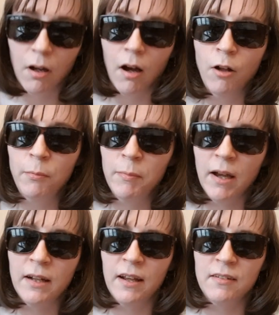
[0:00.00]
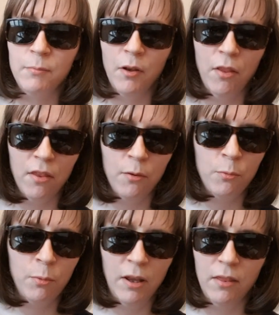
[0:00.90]
I'll be back next month
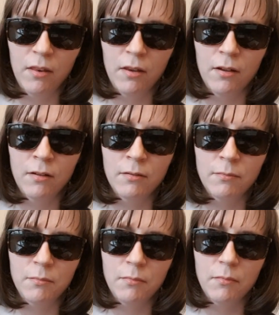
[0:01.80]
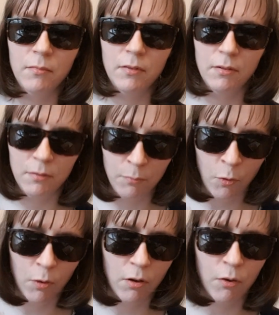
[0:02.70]
with
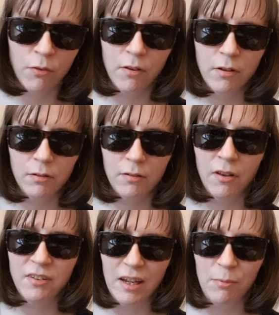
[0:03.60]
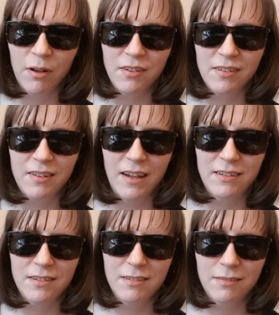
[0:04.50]
more on the stabilizing stage.